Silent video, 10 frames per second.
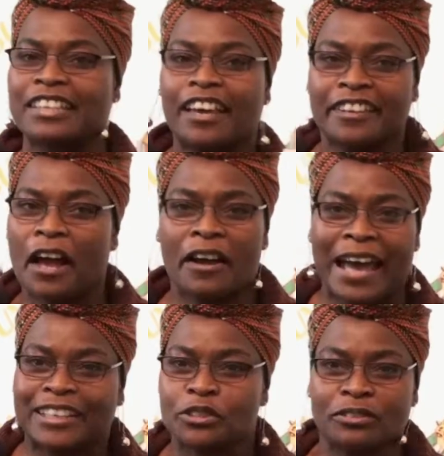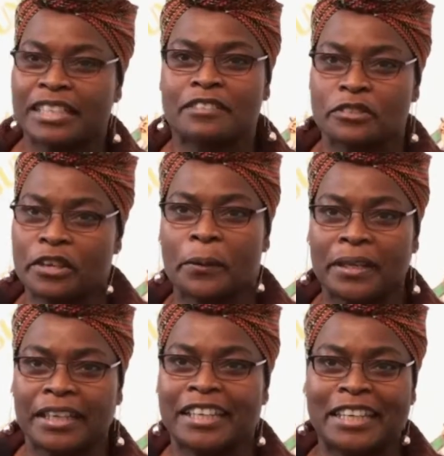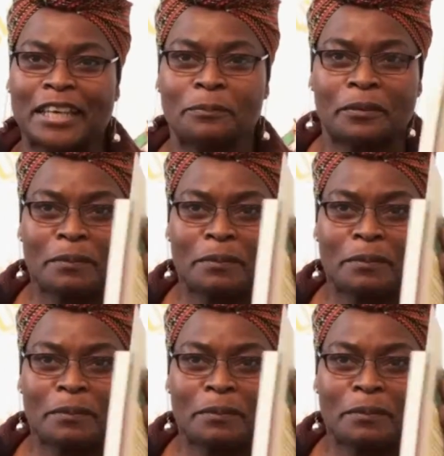see a young adult necessarily in here,